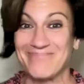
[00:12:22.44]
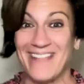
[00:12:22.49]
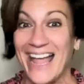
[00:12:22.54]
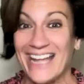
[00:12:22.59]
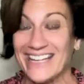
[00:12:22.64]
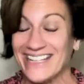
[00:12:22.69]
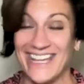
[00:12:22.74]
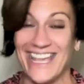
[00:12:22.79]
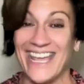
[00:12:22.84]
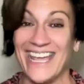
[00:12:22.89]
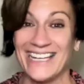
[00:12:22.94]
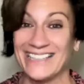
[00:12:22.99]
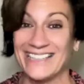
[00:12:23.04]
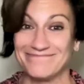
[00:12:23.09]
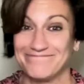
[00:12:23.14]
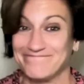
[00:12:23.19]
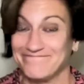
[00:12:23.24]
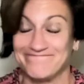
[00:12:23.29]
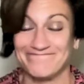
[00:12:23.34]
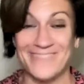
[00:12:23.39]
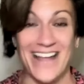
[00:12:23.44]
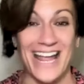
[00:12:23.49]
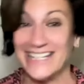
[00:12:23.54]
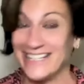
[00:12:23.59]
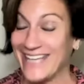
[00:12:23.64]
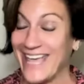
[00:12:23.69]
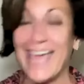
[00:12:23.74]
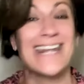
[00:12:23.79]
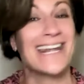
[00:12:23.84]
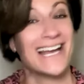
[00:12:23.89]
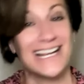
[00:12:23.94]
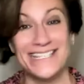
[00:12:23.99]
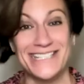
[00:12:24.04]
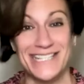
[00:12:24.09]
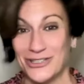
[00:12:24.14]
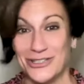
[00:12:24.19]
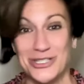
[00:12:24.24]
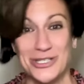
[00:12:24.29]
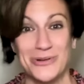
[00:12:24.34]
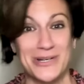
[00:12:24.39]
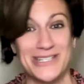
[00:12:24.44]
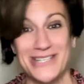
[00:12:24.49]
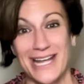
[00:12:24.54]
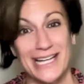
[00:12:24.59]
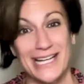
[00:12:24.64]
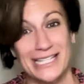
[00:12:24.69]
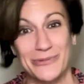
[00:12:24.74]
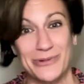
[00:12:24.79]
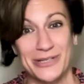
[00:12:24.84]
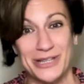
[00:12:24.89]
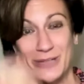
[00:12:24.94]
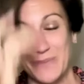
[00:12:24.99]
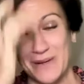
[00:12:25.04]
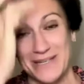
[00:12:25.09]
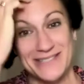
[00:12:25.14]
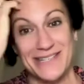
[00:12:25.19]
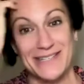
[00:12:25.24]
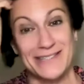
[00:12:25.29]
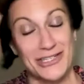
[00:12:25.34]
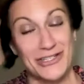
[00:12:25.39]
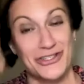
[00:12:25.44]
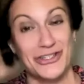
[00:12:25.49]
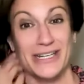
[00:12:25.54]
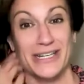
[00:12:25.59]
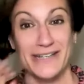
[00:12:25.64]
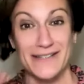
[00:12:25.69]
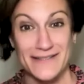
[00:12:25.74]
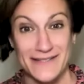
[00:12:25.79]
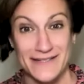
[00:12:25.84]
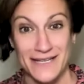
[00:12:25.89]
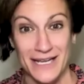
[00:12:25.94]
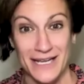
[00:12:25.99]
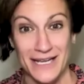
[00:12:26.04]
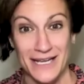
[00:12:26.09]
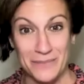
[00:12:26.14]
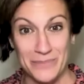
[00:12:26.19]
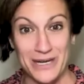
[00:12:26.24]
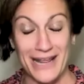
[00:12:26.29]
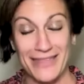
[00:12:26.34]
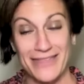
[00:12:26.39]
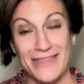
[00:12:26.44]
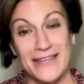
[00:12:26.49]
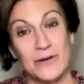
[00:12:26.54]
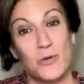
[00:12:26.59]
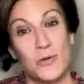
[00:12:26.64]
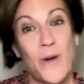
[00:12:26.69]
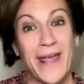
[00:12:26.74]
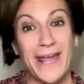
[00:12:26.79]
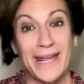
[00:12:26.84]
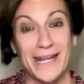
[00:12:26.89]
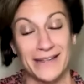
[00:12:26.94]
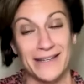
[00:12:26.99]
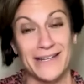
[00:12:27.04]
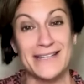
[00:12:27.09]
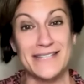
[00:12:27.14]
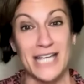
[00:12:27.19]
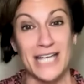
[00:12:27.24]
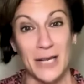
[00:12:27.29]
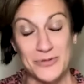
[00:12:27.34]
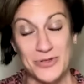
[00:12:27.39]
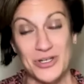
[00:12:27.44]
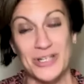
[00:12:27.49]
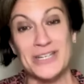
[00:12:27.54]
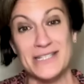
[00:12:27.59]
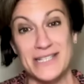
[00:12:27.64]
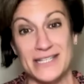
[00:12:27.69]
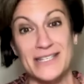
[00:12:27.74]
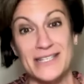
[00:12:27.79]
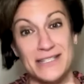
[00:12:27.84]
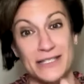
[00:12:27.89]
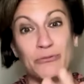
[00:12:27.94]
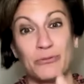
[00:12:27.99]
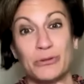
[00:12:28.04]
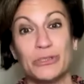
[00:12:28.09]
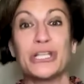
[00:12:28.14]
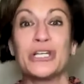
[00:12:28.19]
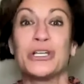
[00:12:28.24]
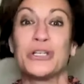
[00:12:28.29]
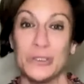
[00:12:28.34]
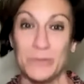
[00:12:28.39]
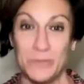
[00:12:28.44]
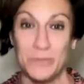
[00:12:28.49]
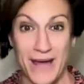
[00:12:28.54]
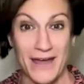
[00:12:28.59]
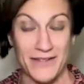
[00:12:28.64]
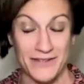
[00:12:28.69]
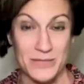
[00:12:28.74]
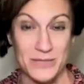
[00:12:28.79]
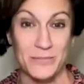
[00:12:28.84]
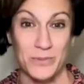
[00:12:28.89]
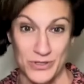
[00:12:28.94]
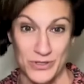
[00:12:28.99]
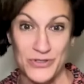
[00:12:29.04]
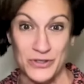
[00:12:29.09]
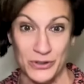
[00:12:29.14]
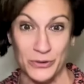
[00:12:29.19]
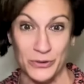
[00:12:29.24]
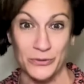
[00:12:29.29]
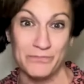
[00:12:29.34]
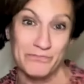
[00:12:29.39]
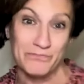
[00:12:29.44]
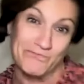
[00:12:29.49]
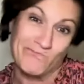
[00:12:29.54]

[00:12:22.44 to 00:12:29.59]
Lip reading: I cannot tell you exactly what the best decision is, but I think weighing these options, this is a really good path to pursue.